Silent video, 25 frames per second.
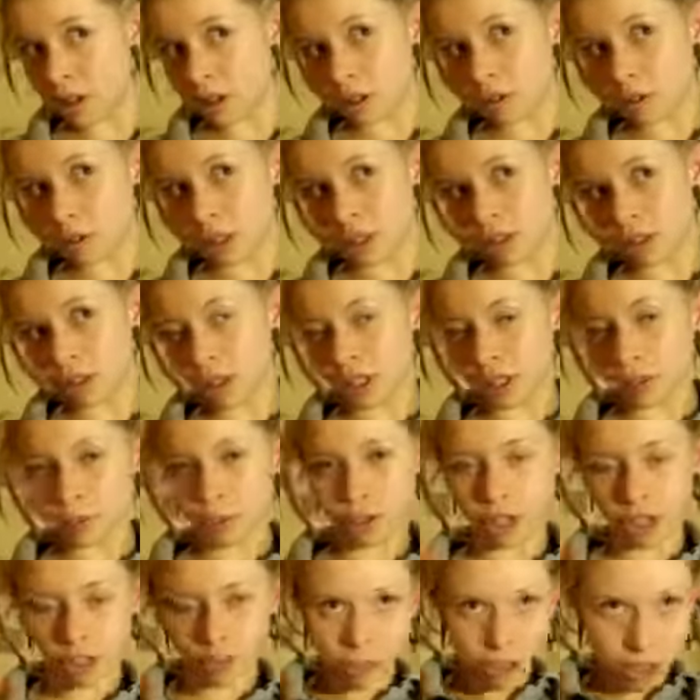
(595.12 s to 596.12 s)
All my dreads
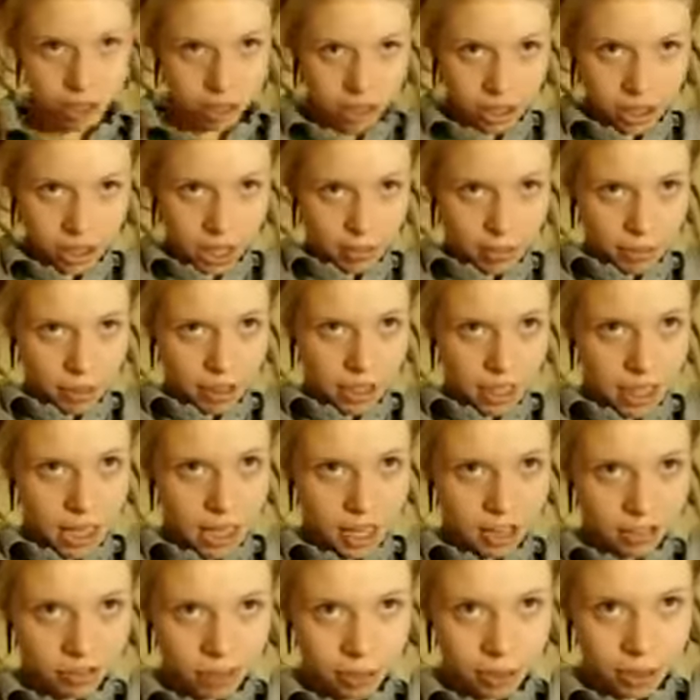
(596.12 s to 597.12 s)
pretty much the same as they
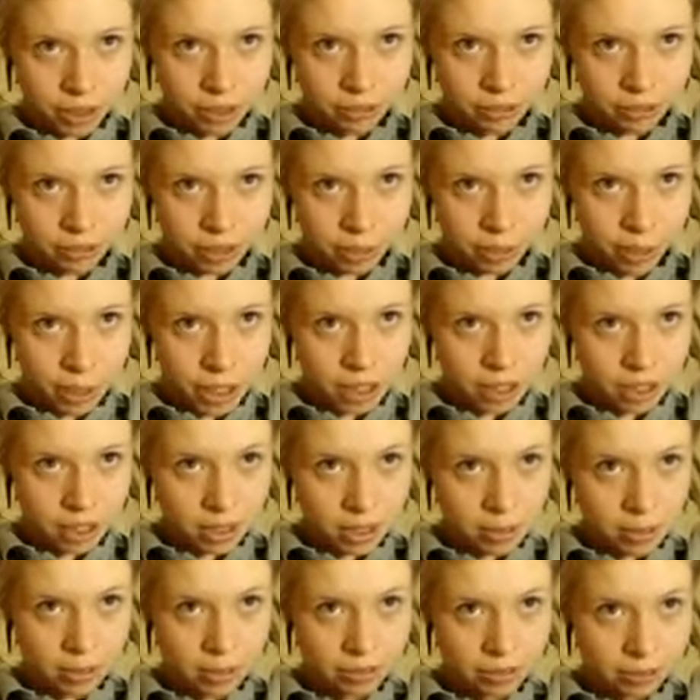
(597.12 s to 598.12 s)
have been for the past
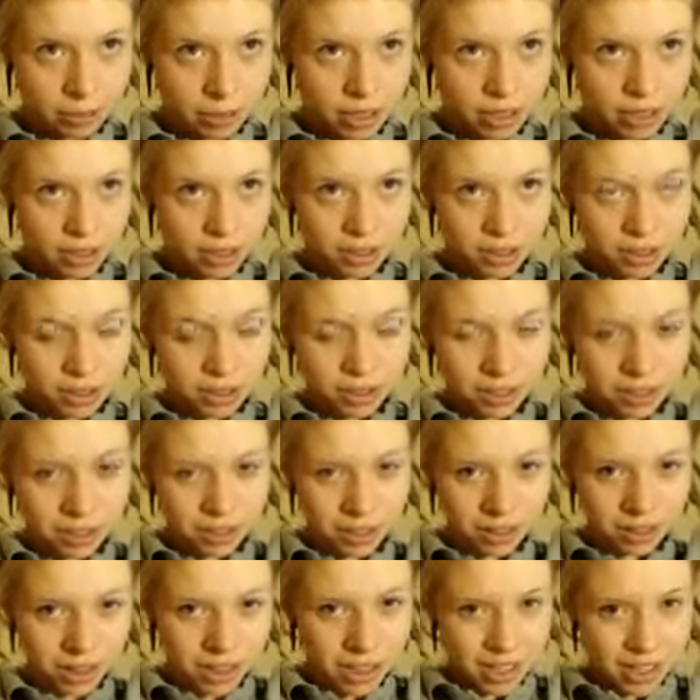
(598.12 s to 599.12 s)
couple of months.
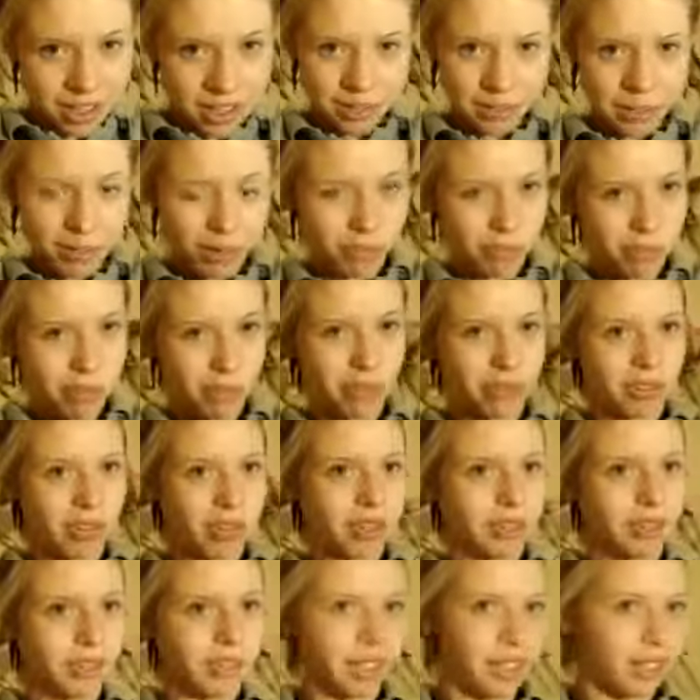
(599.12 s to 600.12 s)
A bit
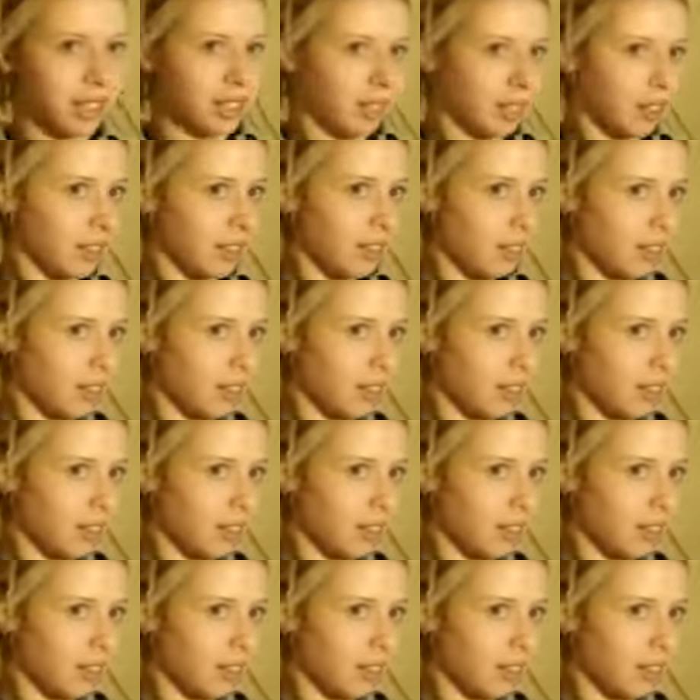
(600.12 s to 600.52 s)
boring really.